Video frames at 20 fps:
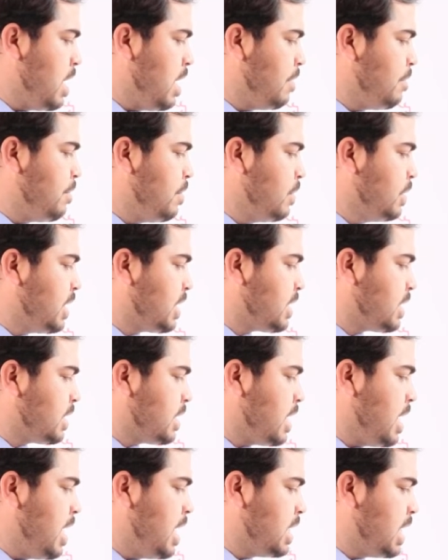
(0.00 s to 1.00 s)
If you
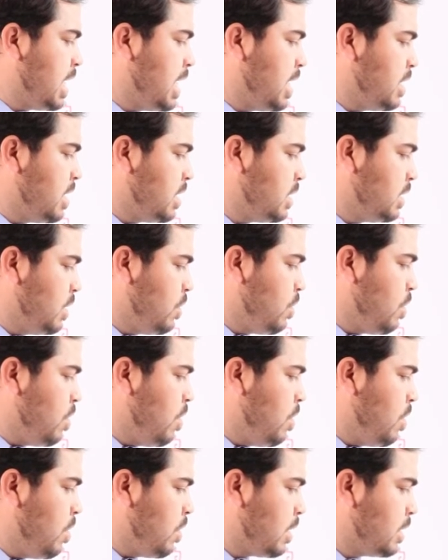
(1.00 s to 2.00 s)
just add another 0
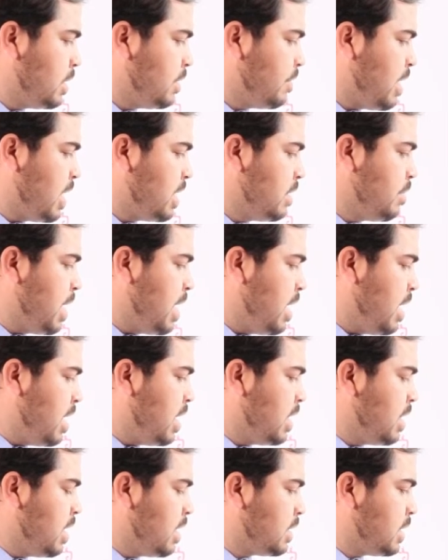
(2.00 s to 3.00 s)
or divide by
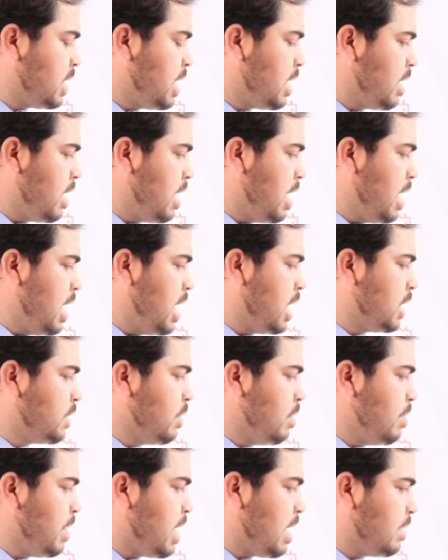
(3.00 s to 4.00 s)
another 10, it
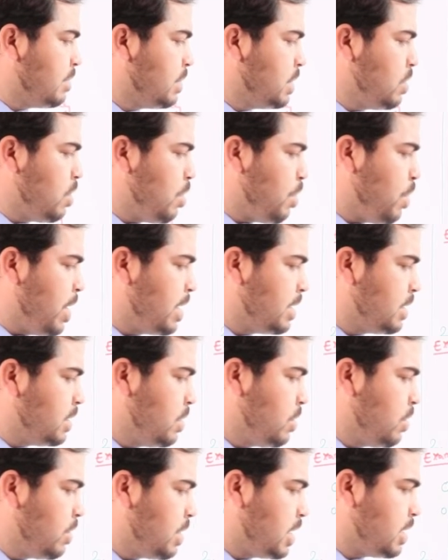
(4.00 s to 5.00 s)
will become
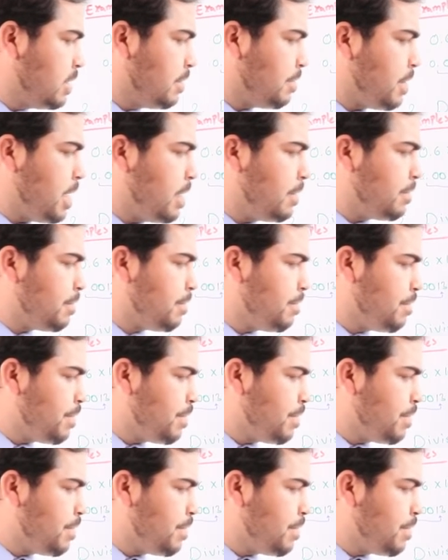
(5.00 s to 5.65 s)
0.035.